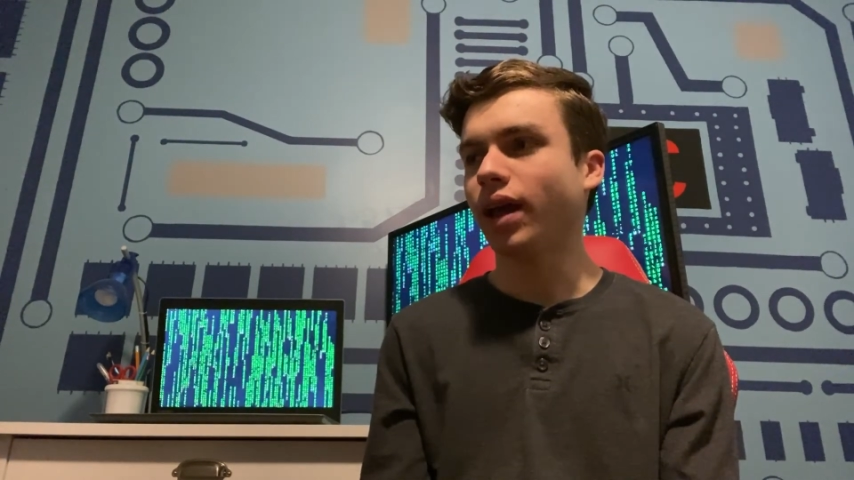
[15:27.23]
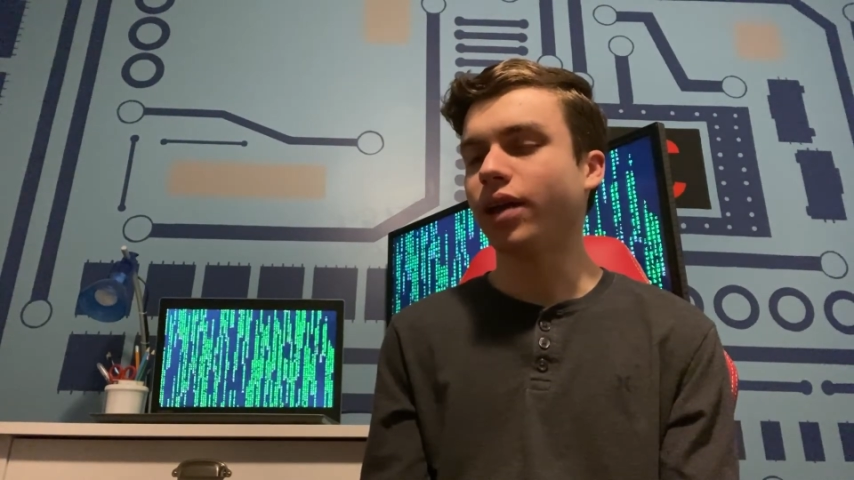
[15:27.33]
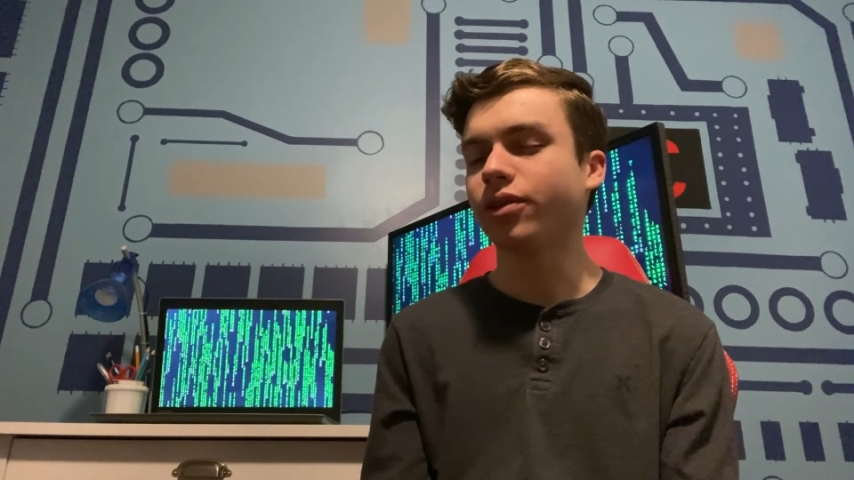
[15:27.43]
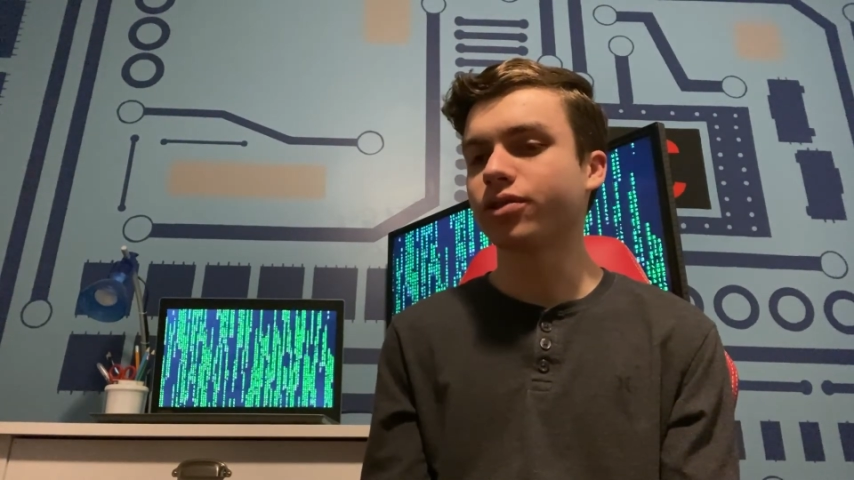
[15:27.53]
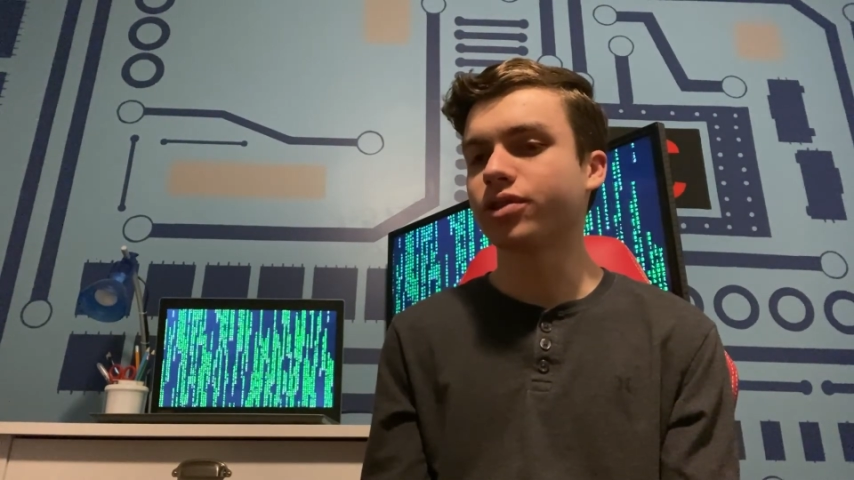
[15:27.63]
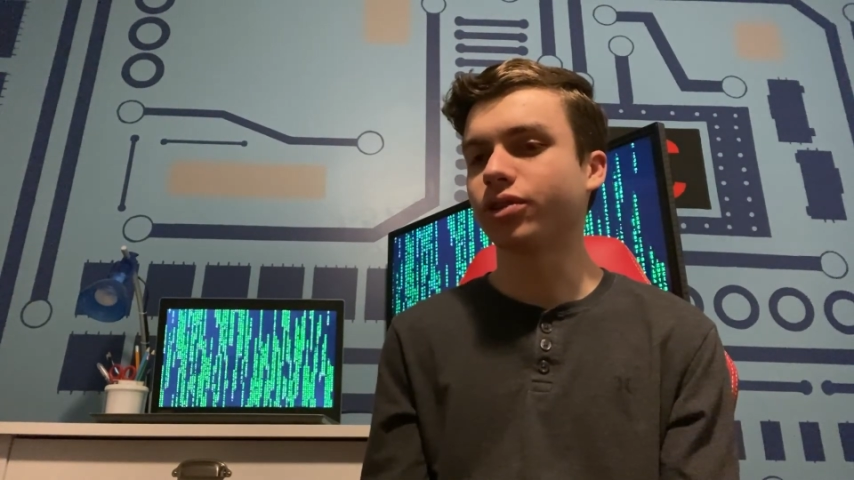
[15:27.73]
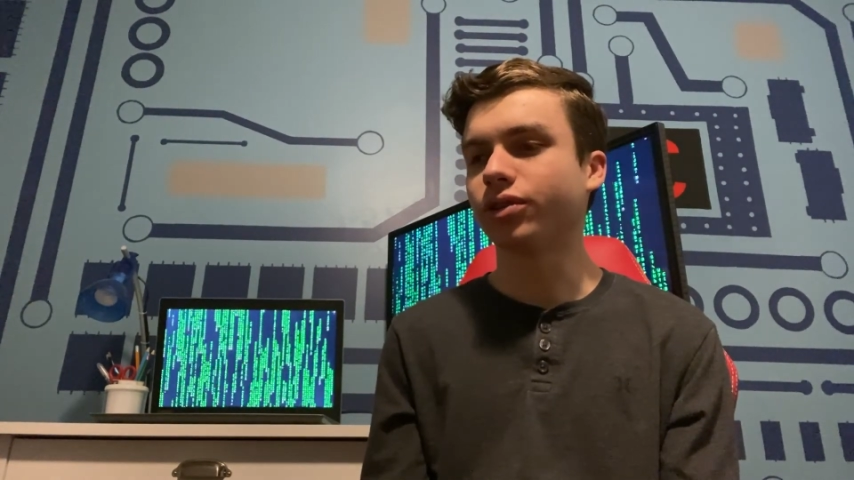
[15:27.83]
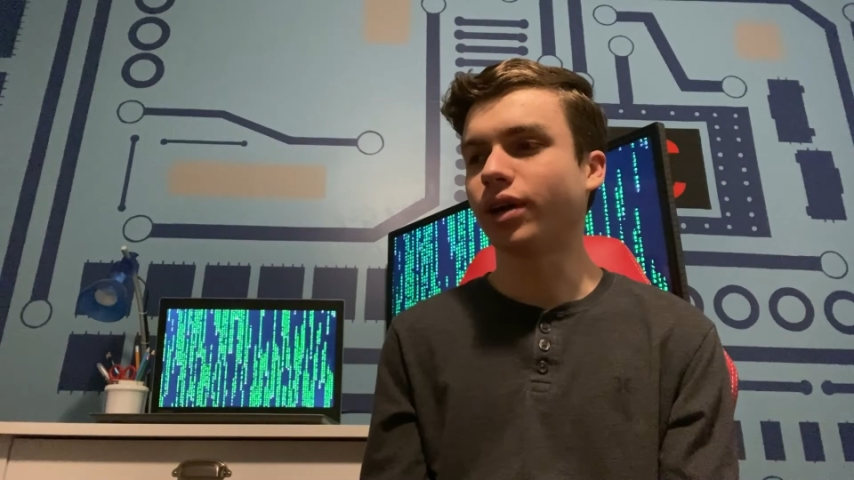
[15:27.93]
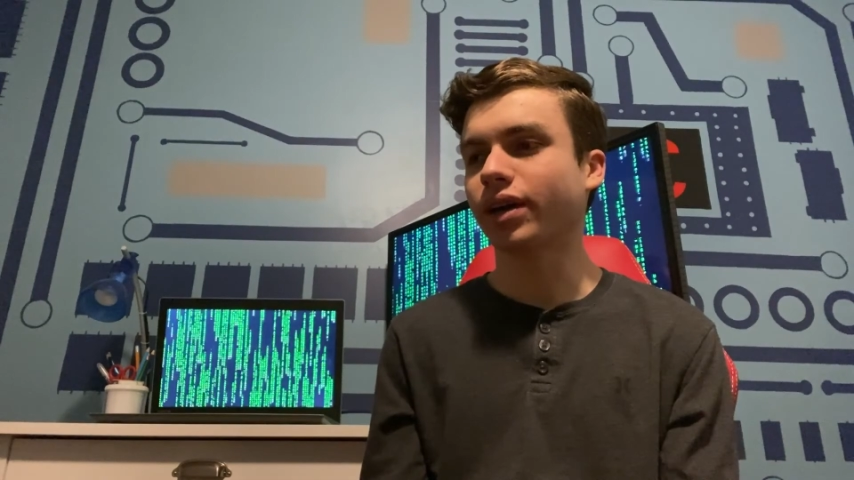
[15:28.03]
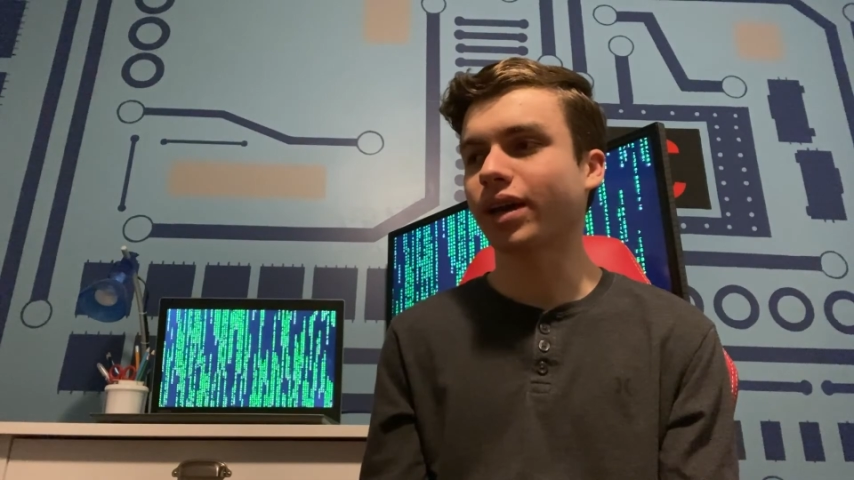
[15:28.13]
and you're still
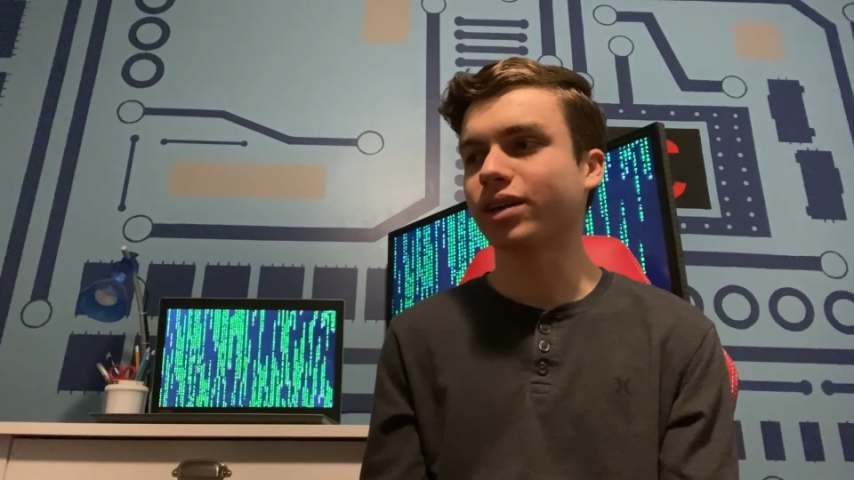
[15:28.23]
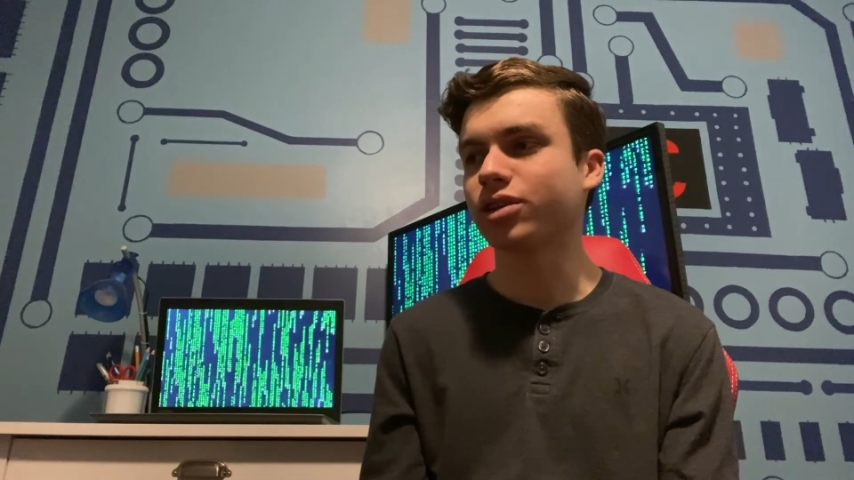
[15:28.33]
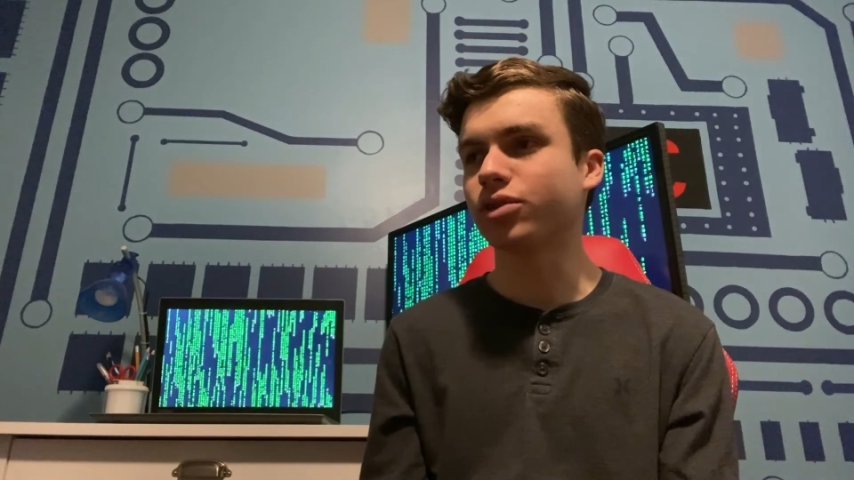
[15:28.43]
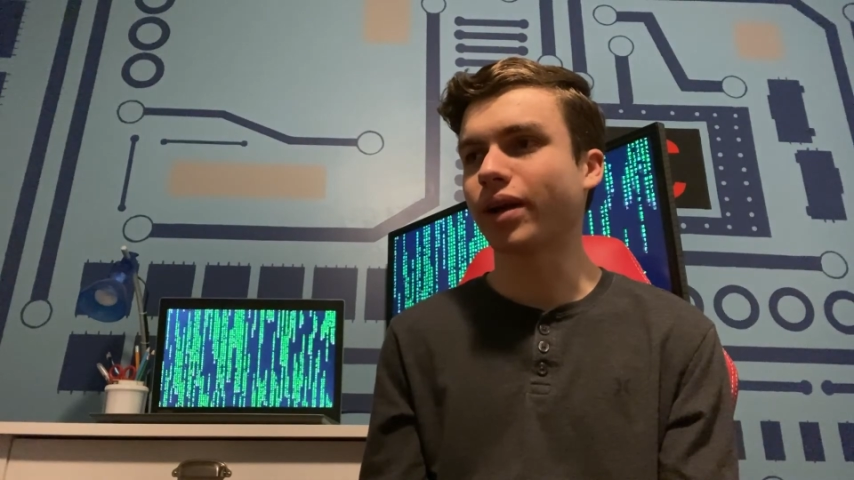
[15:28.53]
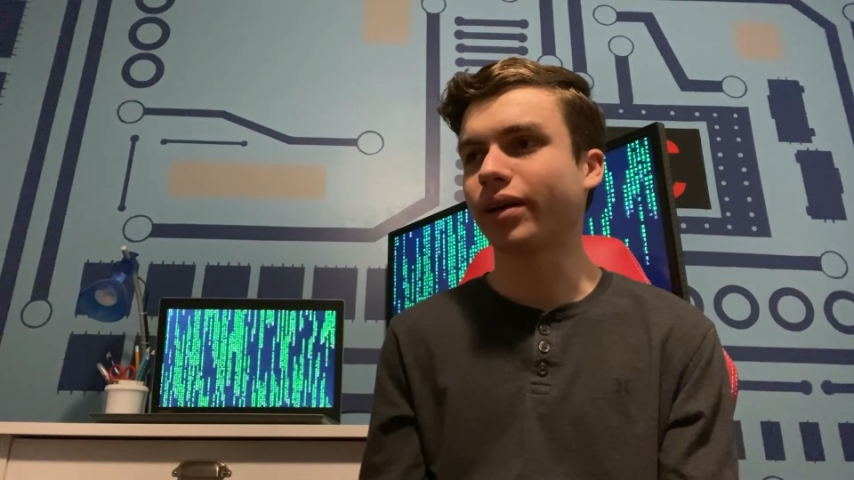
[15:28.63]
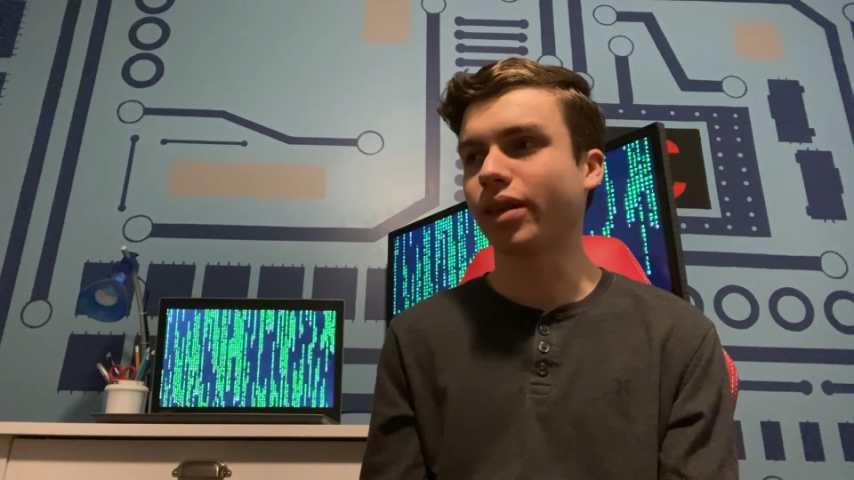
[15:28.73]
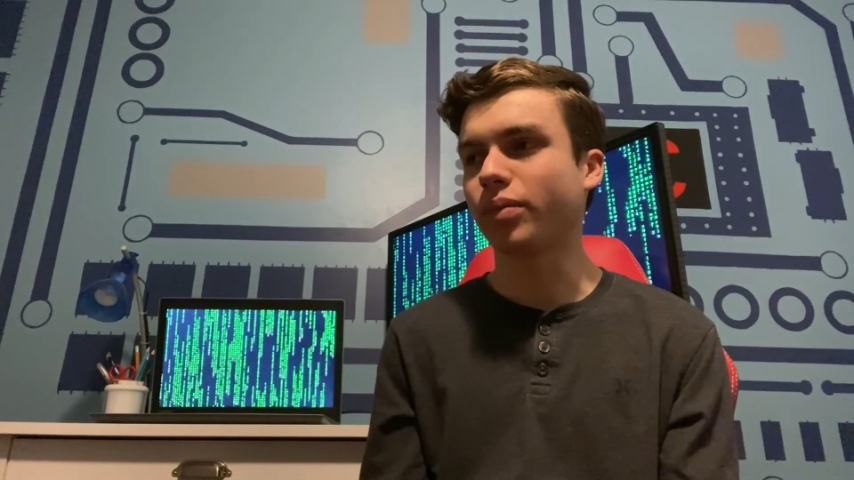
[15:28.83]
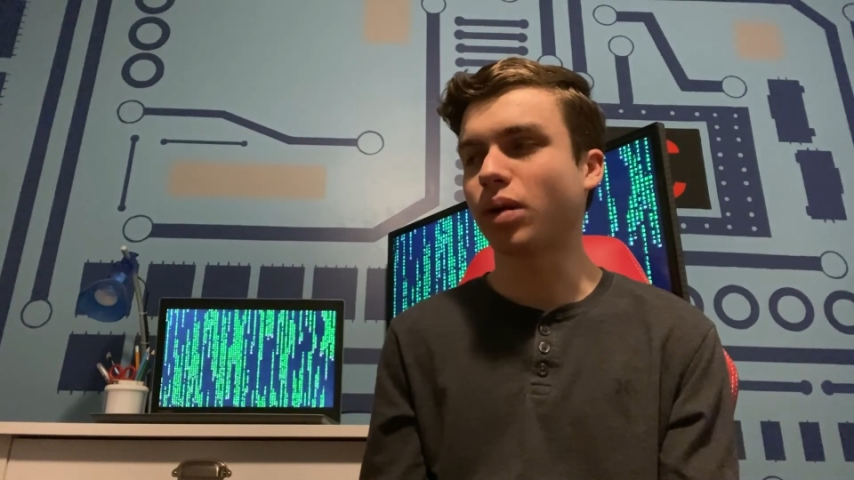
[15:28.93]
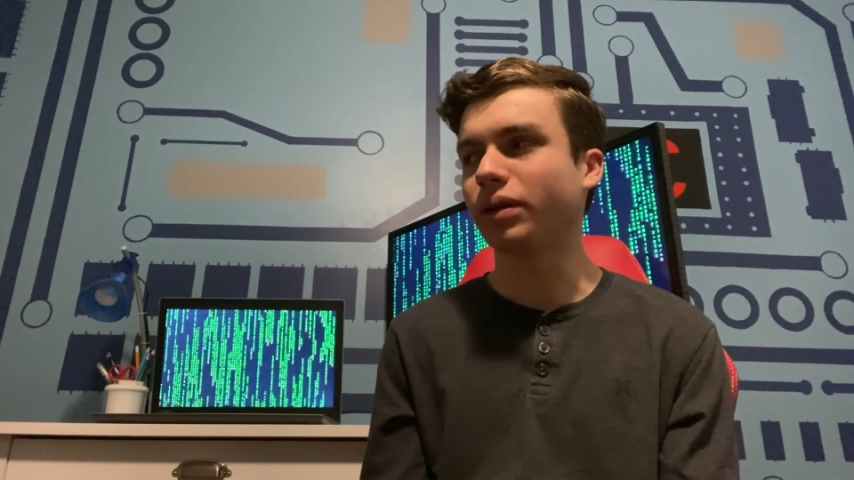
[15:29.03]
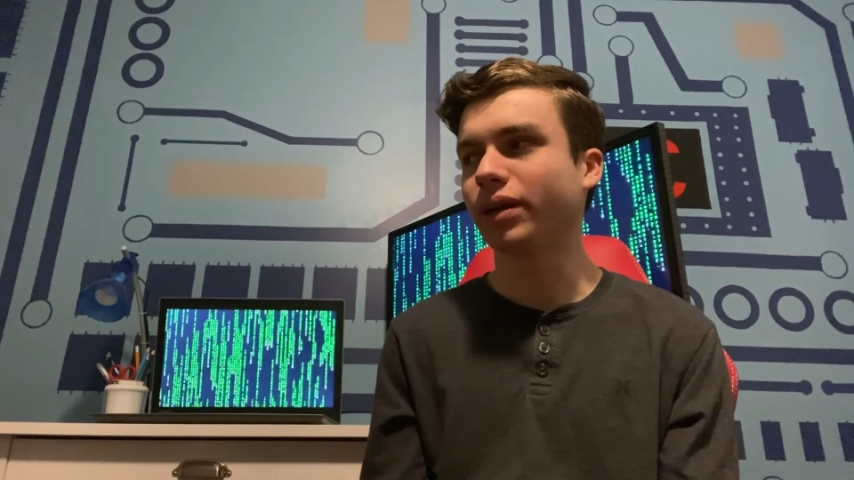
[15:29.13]
not connected directly to the
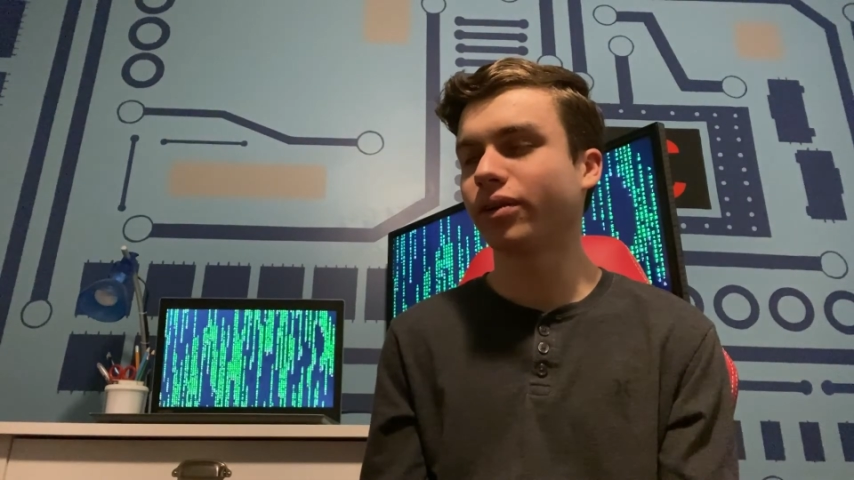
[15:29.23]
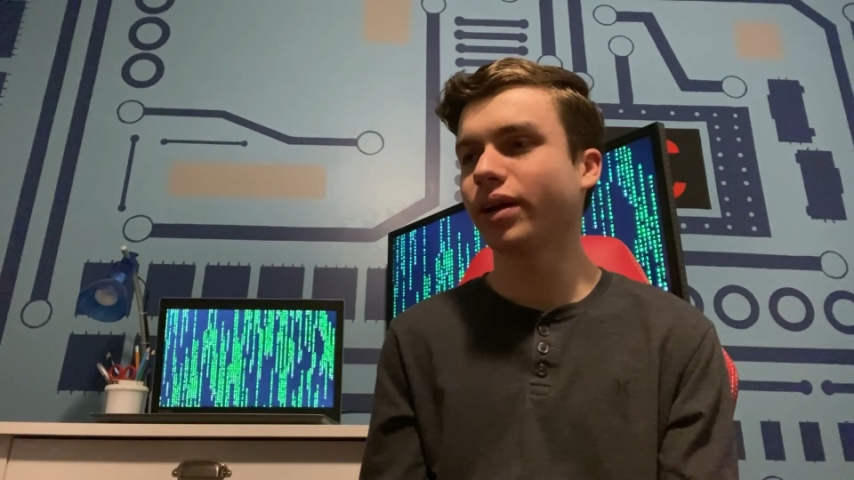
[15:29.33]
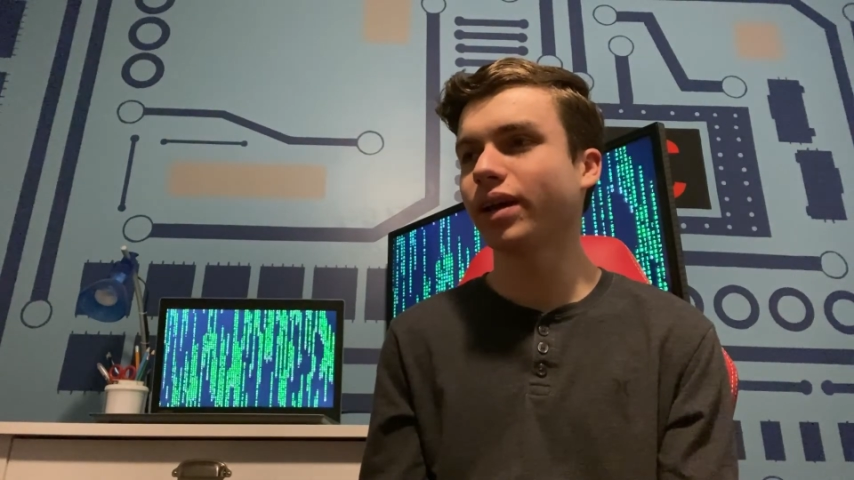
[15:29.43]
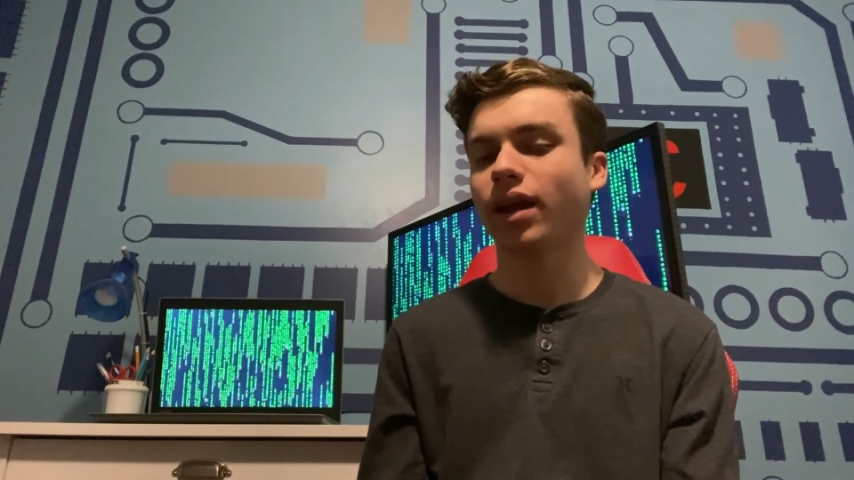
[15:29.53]
public internet.